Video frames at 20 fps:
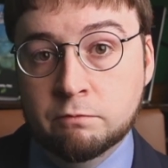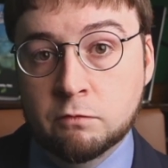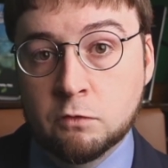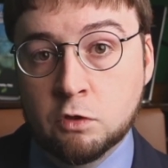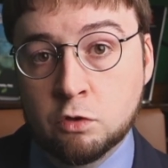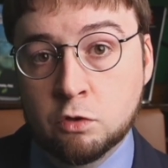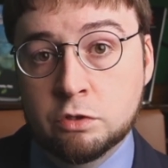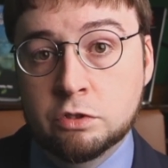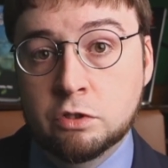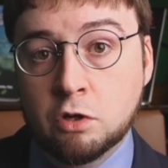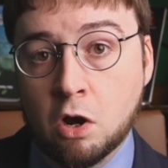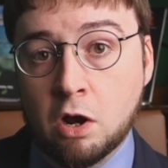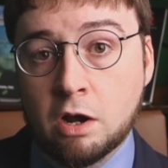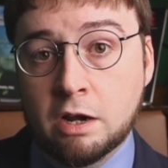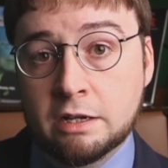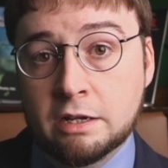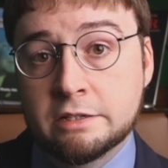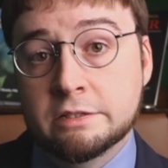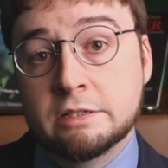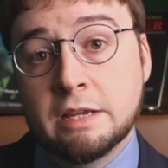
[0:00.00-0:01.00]
could
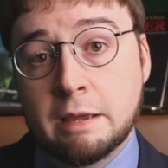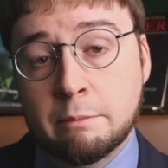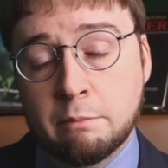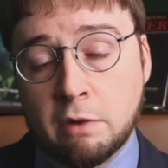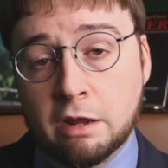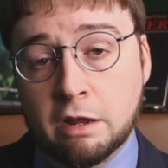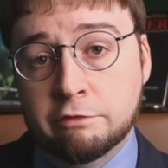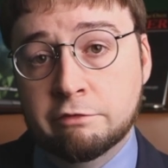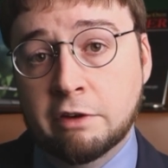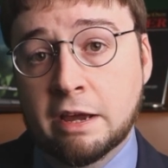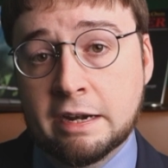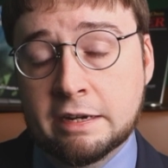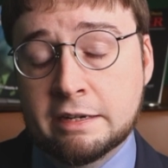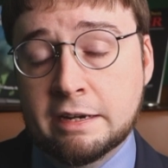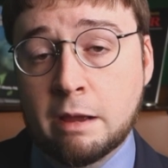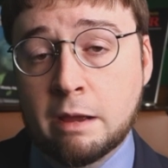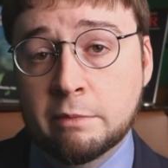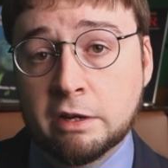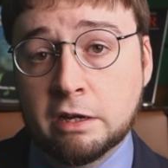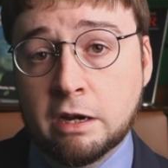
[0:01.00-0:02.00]
cause a modified
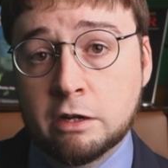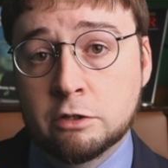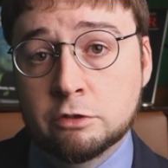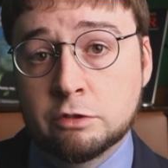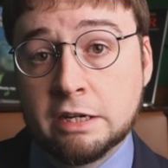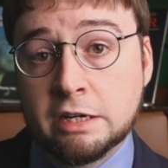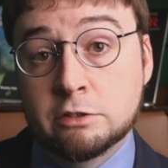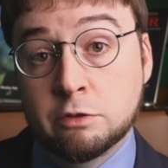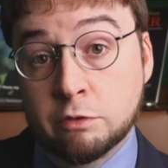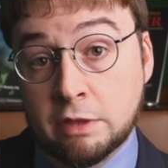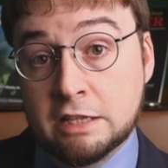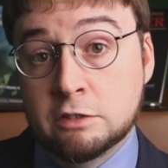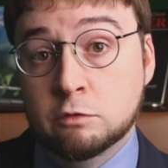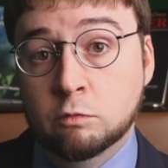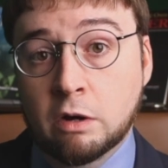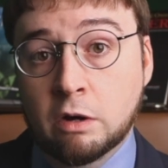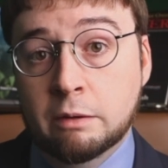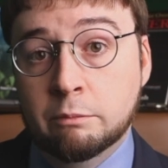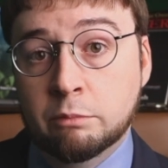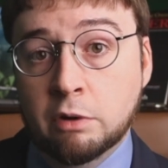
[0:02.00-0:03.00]
endowment contract. So that's
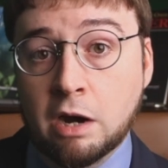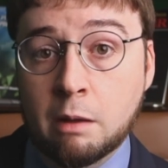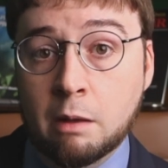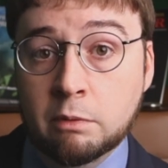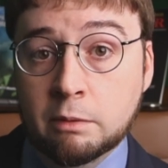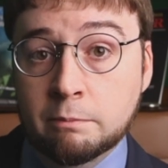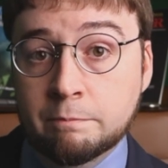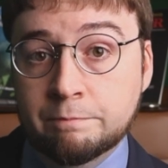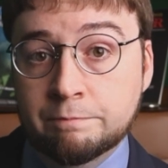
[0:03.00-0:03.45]
one problem.